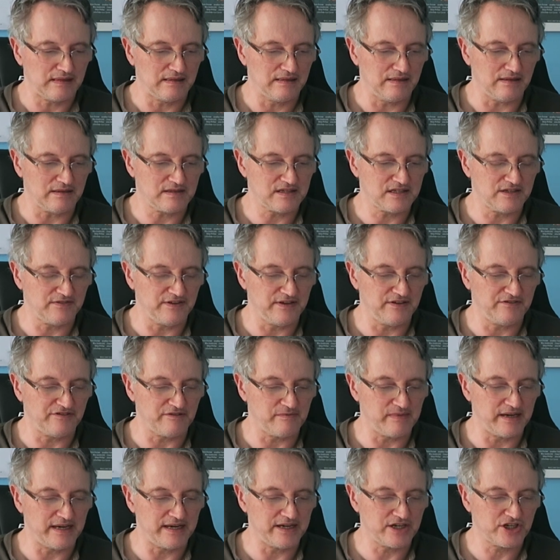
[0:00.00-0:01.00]
Lots of
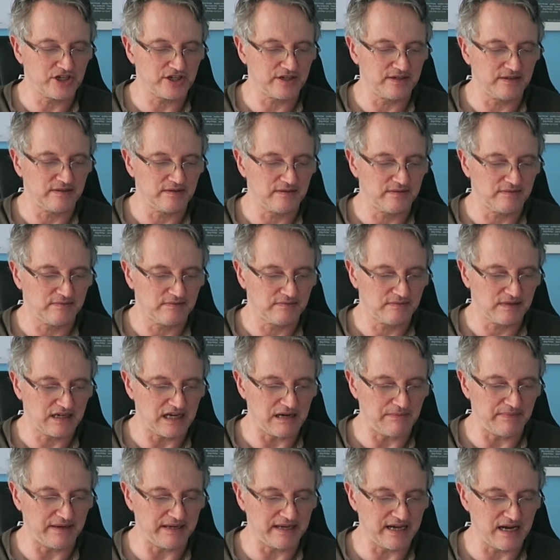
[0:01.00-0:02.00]
information
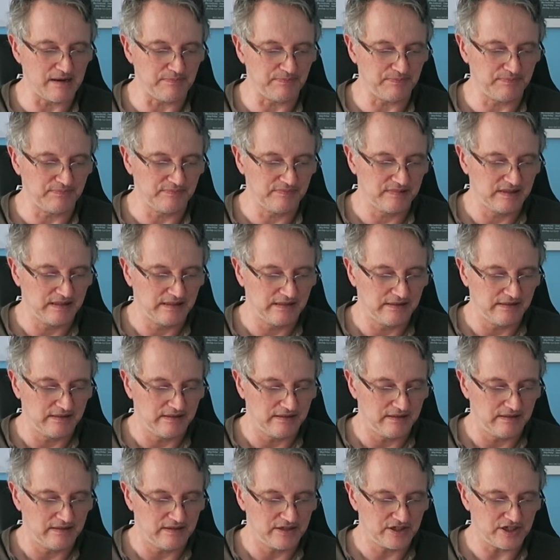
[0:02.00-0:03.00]
coming up.
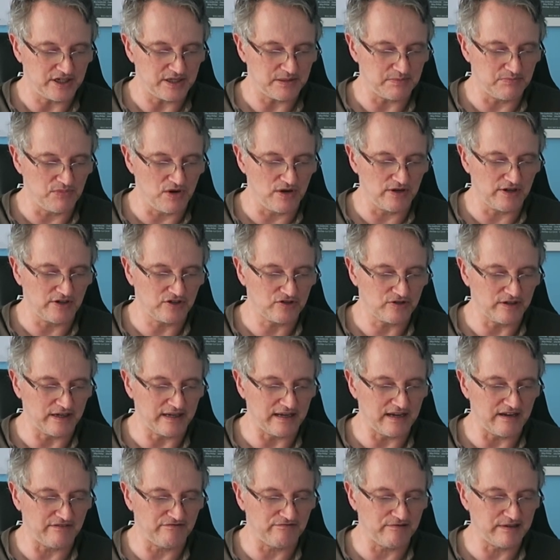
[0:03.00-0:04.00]
She's
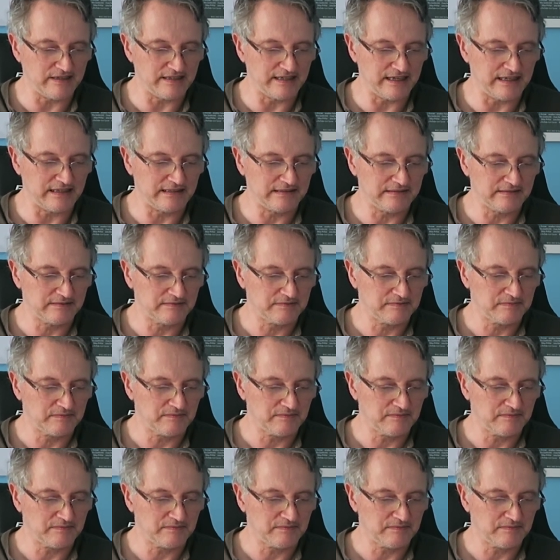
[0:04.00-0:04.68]
monitoring everything.